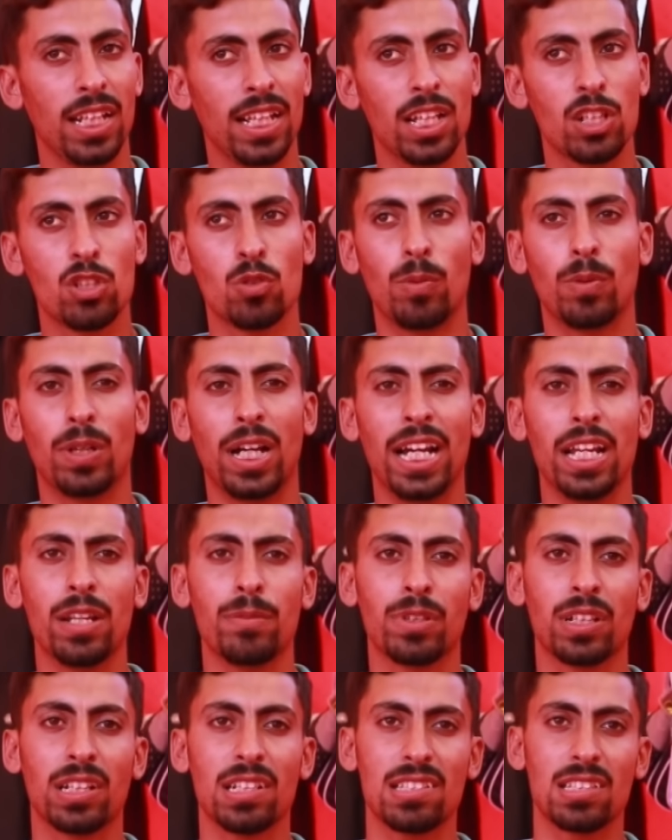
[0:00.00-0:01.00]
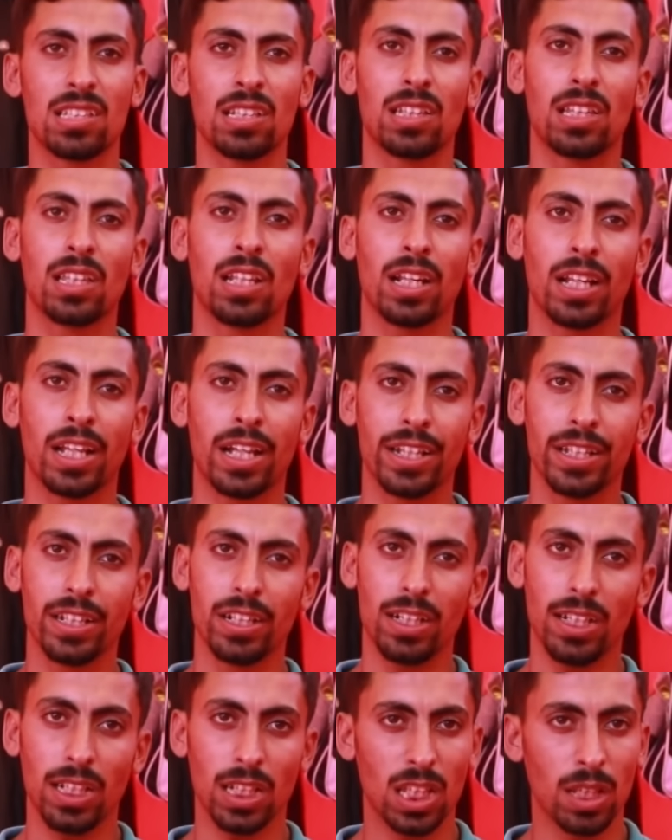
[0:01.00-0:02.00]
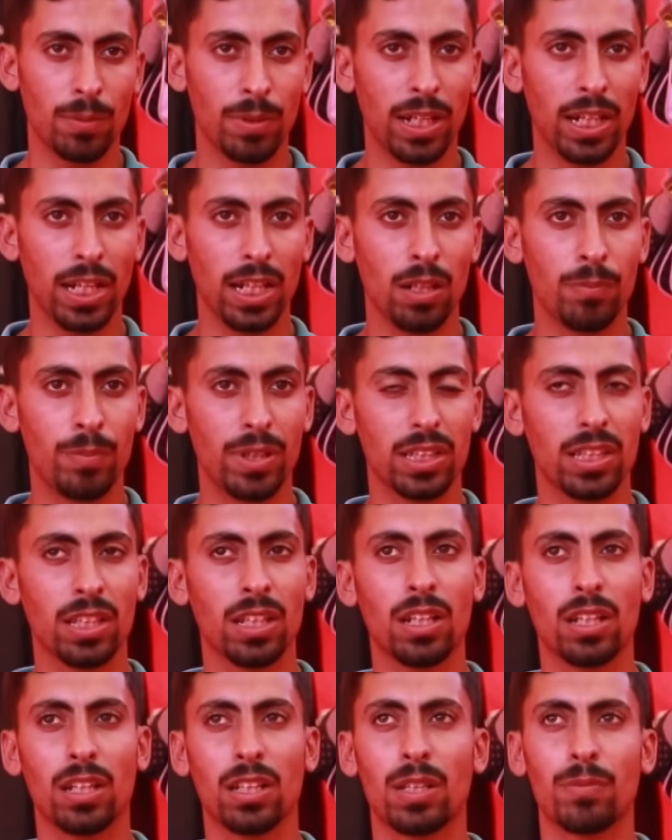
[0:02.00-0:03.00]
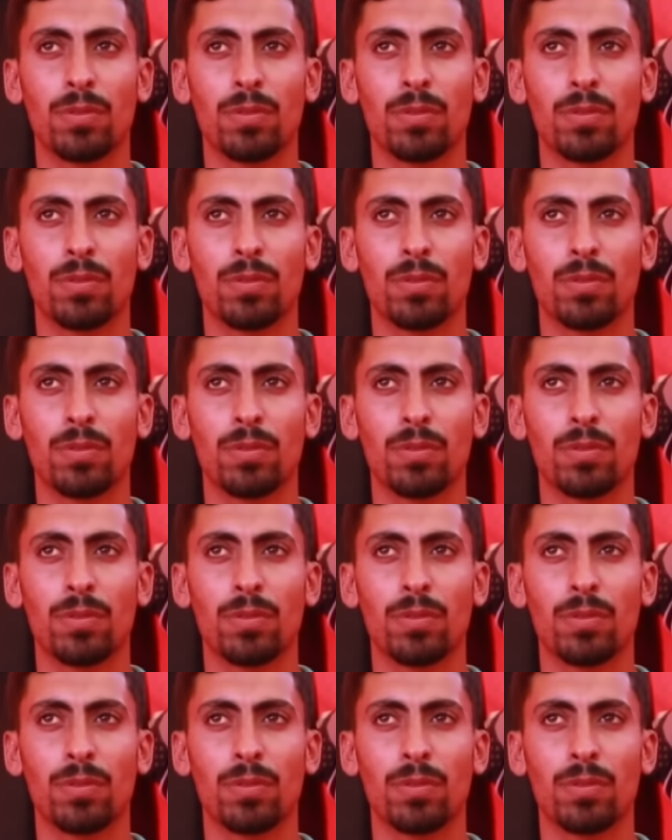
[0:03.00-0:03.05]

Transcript: I was struggling with my treatment and changing on the